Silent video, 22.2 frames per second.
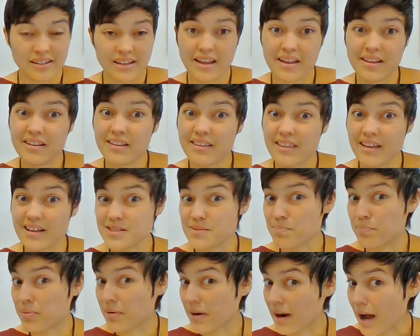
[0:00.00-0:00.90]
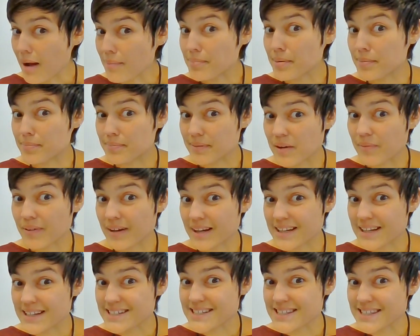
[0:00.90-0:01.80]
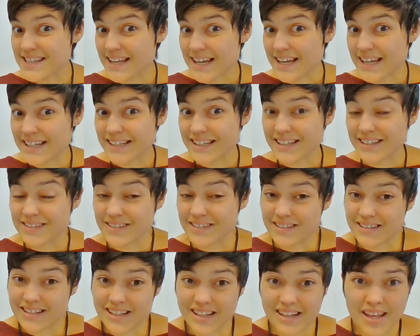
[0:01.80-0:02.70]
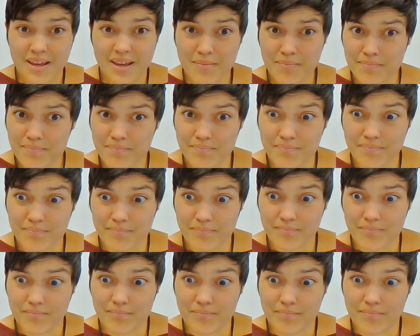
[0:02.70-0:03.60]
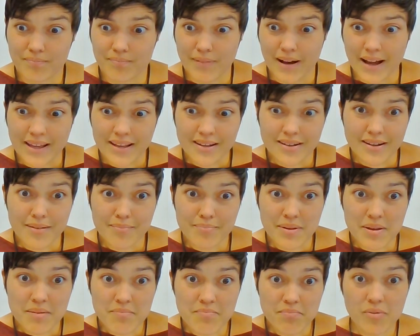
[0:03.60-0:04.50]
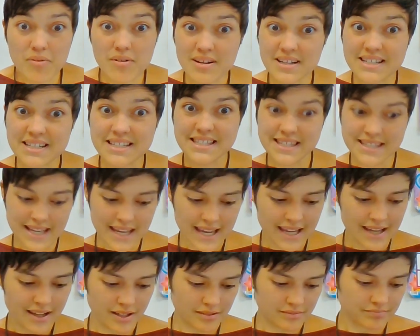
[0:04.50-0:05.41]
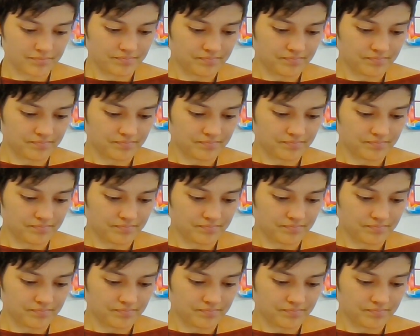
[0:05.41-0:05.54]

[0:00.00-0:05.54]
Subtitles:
And that's probably when he decided he might not be born to sing.